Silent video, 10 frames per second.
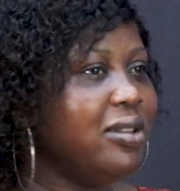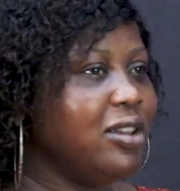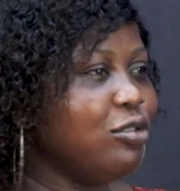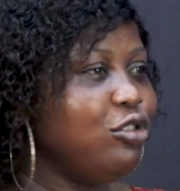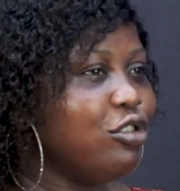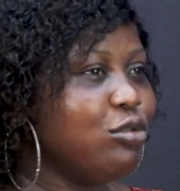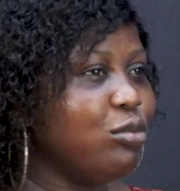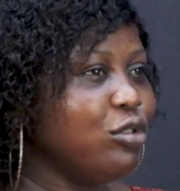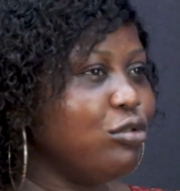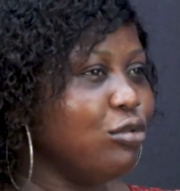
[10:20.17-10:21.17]
They don't just
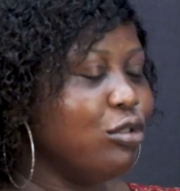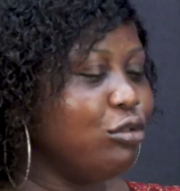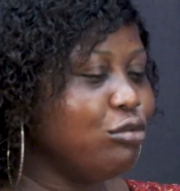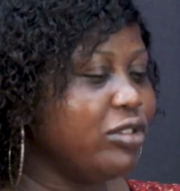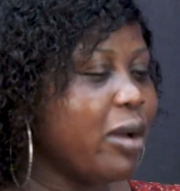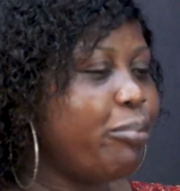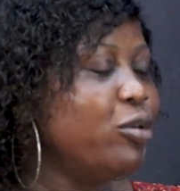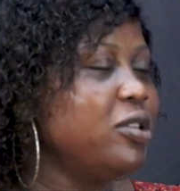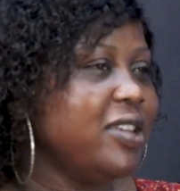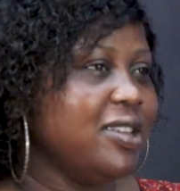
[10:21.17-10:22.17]
want to go through that
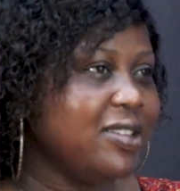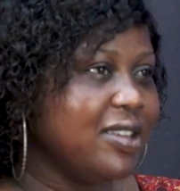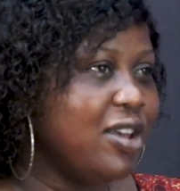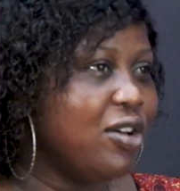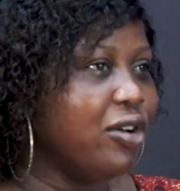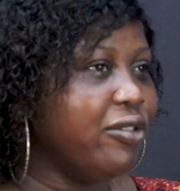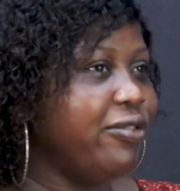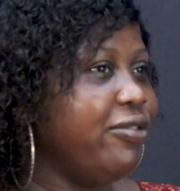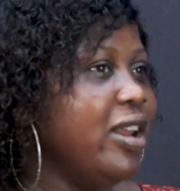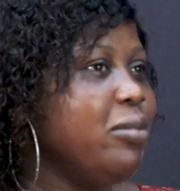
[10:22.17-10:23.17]
process
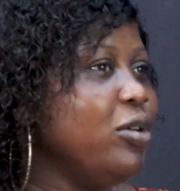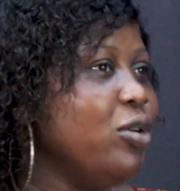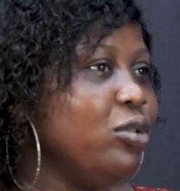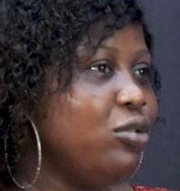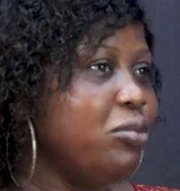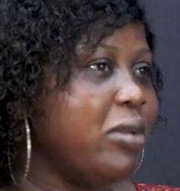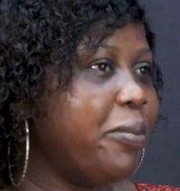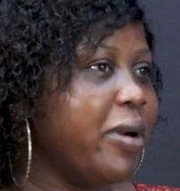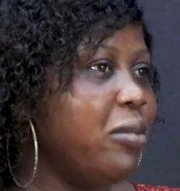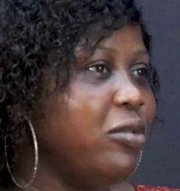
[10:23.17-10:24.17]
of, let me go through
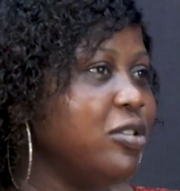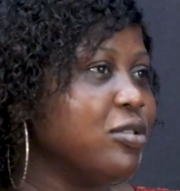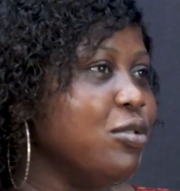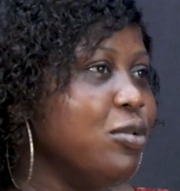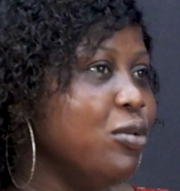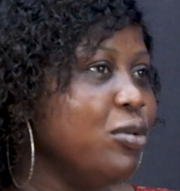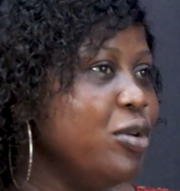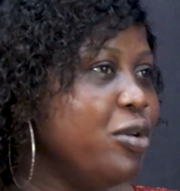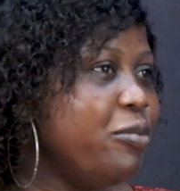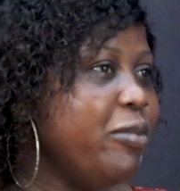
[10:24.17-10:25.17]
my primary school,